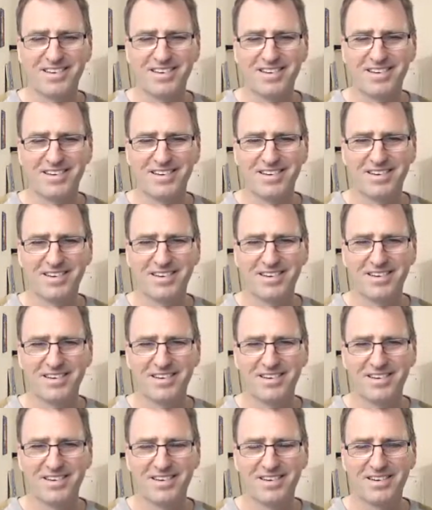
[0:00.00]

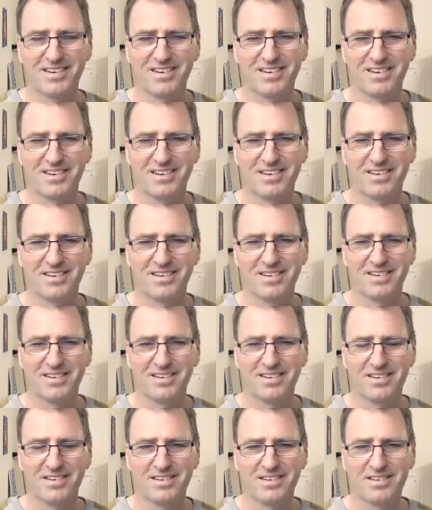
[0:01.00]

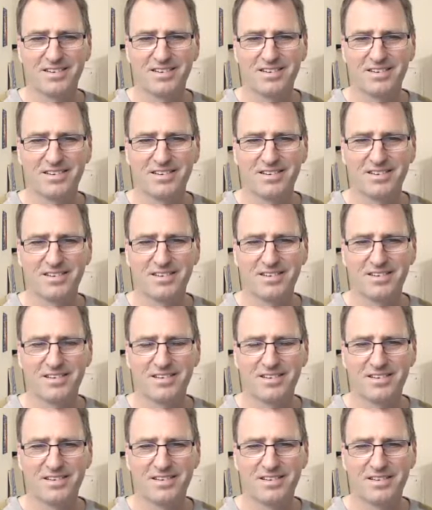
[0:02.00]

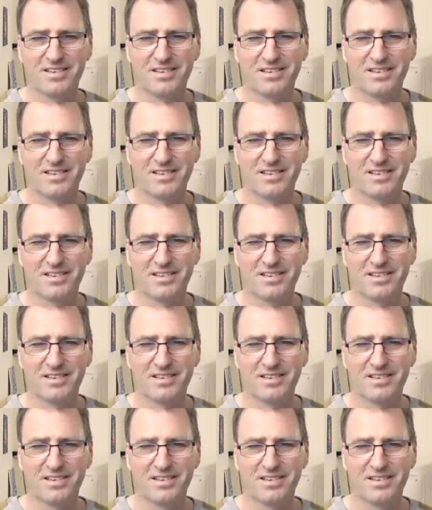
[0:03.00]
(silent)